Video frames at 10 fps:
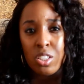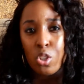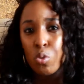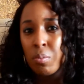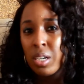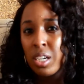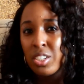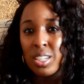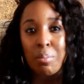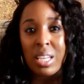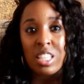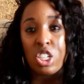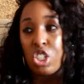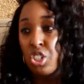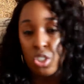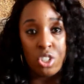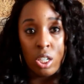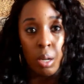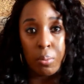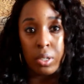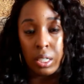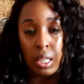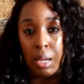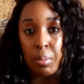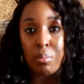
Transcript: too much, and I'm not saying she should shut up or anything,